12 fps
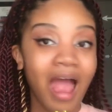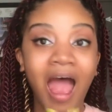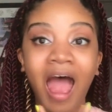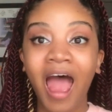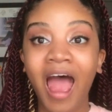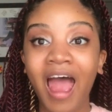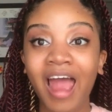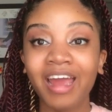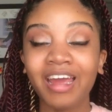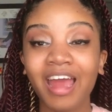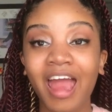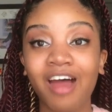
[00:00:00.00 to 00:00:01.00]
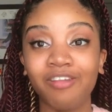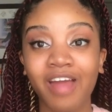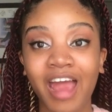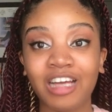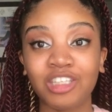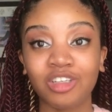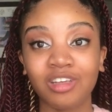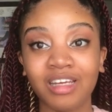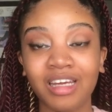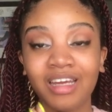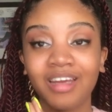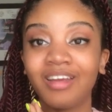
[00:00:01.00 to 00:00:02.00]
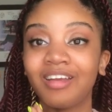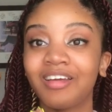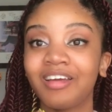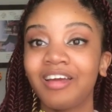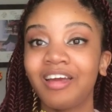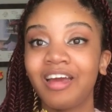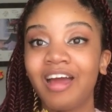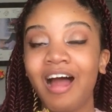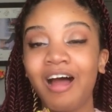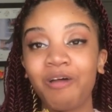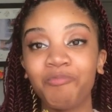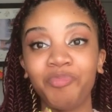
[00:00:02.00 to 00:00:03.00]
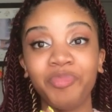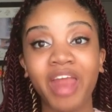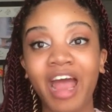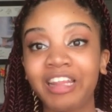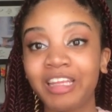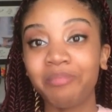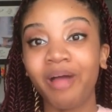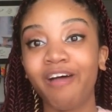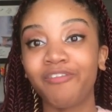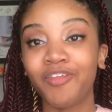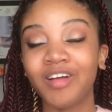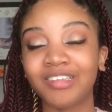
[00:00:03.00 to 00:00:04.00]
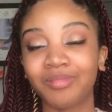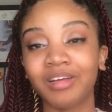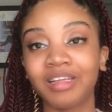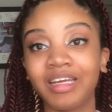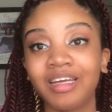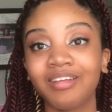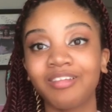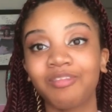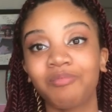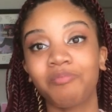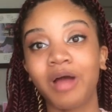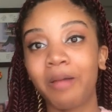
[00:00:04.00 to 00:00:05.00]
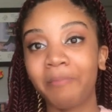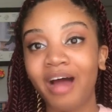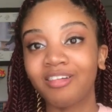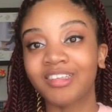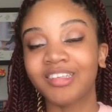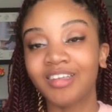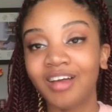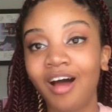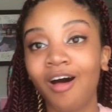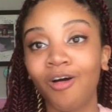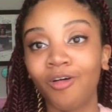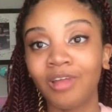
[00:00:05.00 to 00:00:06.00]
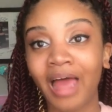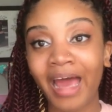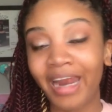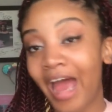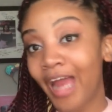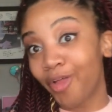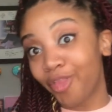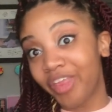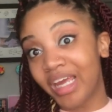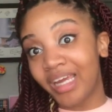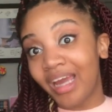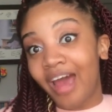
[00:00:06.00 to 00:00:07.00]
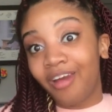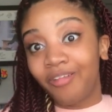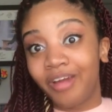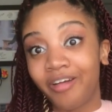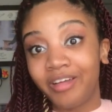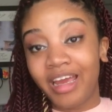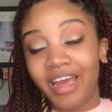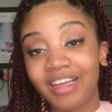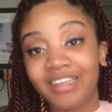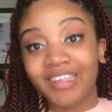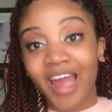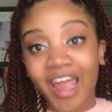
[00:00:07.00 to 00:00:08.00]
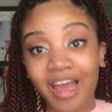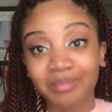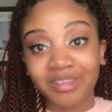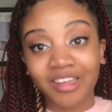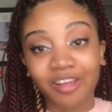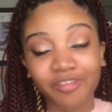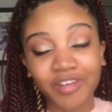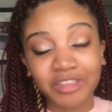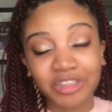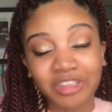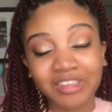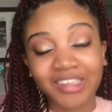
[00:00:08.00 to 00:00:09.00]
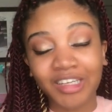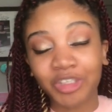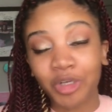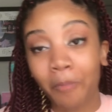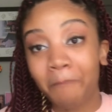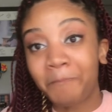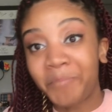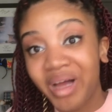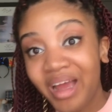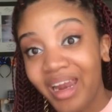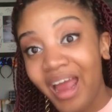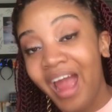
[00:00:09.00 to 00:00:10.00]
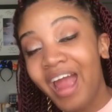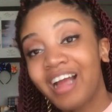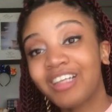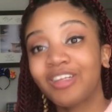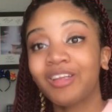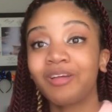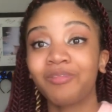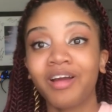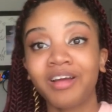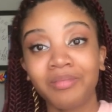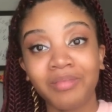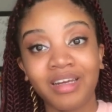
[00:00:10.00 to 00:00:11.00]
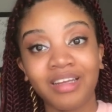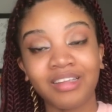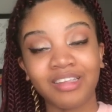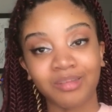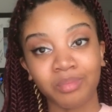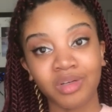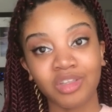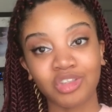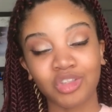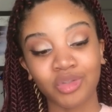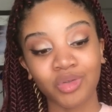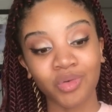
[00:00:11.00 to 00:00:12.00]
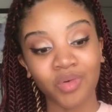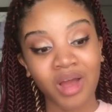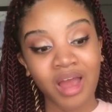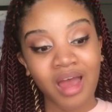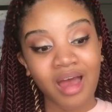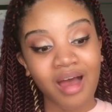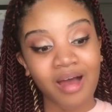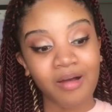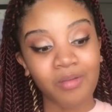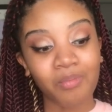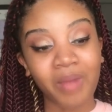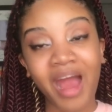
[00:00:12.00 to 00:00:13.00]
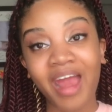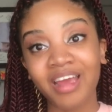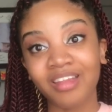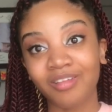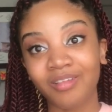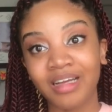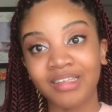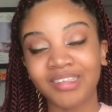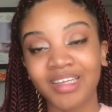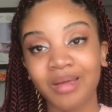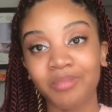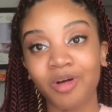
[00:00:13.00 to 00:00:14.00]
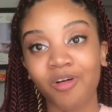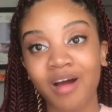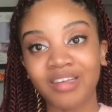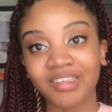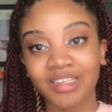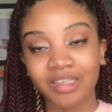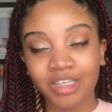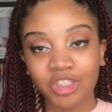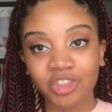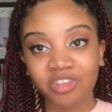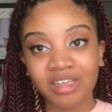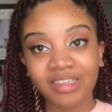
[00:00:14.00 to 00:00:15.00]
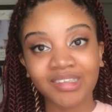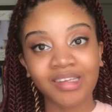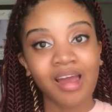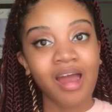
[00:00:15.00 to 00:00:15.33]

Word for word: I have actually, um, not that my voice really amounts to a whole lot, I don't think. I don't know yet because I am still a first year teacher. But I actually recommended this book to uh, my eighth grade team across the district.